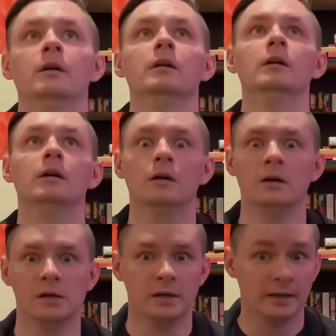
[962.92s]
Uh,
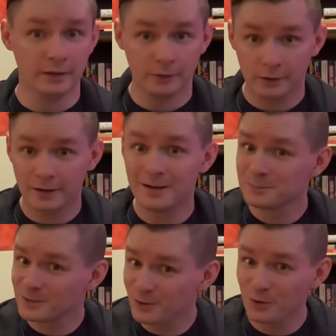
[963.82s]
here
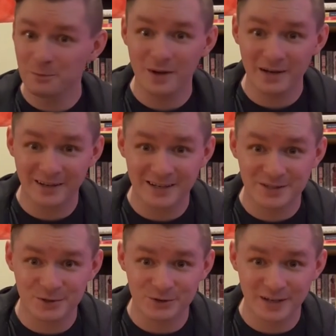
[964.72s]
comes Lord
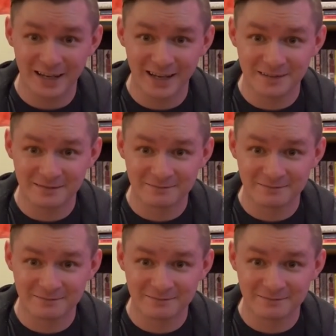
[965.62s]
Budkisser again.